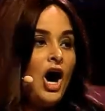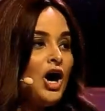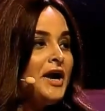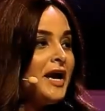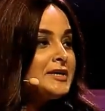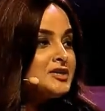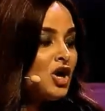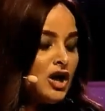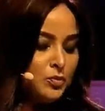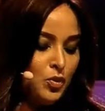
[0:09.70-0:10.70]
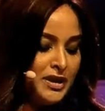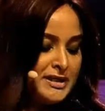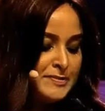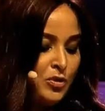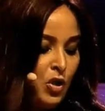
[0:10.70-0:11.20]
Our next startup will
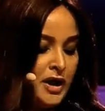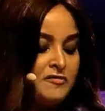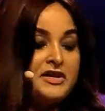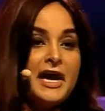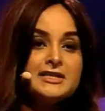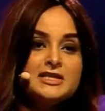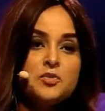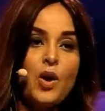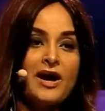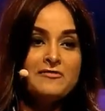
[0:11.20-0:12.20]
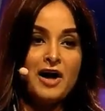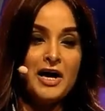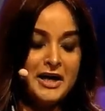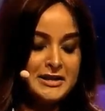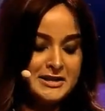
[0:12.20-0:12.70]
explore if guest Wi-Fi
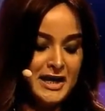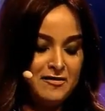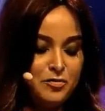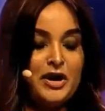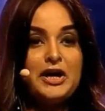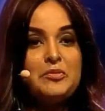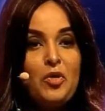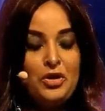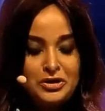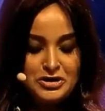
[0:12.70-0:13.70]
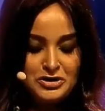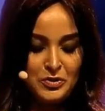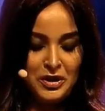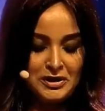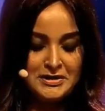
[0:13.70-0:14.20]
can save brick-and-mortar
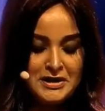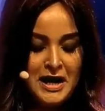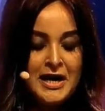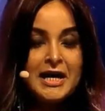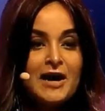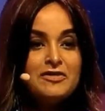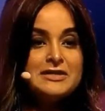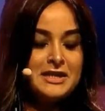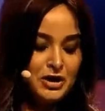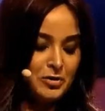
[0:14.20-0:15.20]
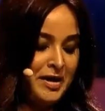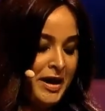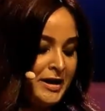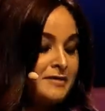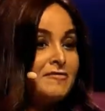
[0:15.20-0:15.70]
stores. Kevin
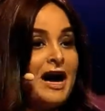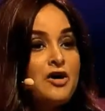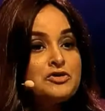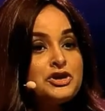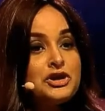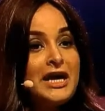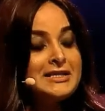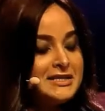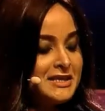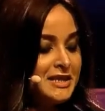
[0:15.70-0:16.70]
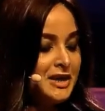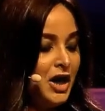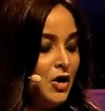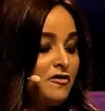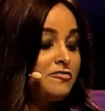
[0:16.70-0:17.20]
Zicherman, founder and
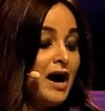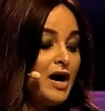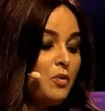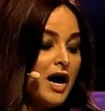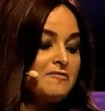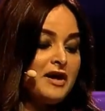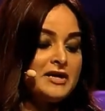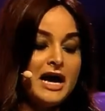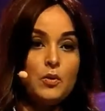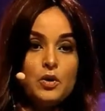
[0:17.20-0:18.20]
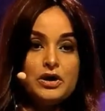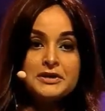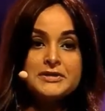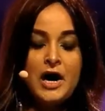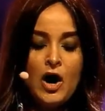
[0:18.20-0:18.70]
CEO of MyWiFi Networks,
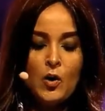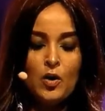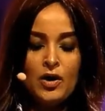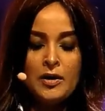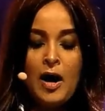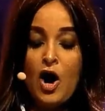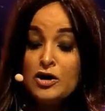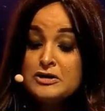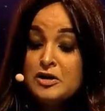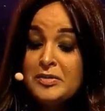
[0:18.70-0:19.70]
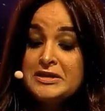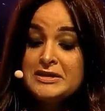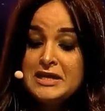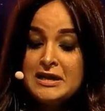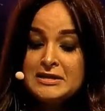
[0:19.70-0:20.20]
will also be
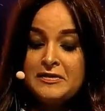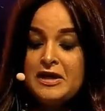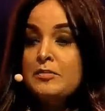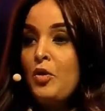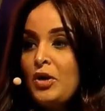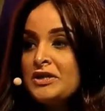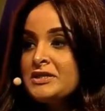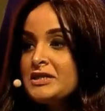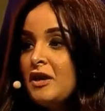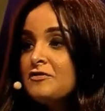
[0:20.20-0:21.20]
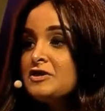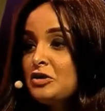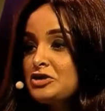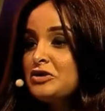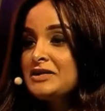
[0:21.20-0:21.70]
discussing the importance of
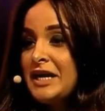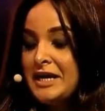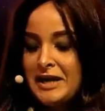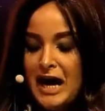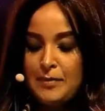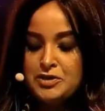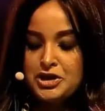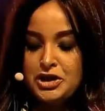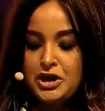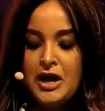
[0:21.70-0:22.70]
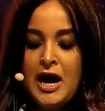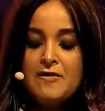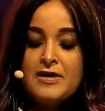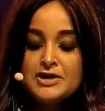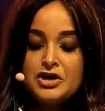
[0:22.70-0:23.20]
social data capture,
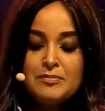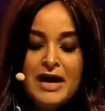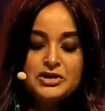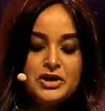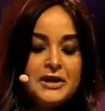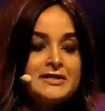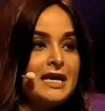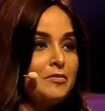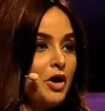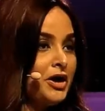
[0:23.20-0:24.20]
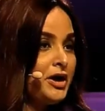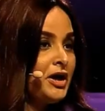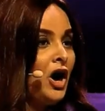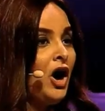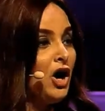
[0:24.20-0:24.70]
visitor metrics, and
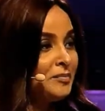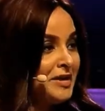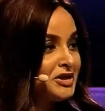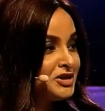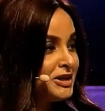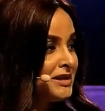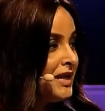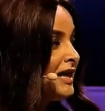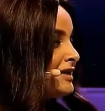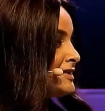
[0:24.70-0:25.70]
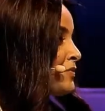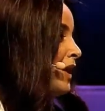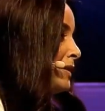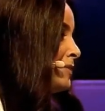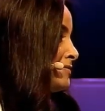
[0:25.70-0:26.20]
marketing automation. Let's
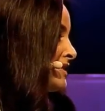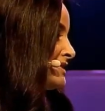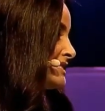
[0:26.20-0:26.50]
welcome him to the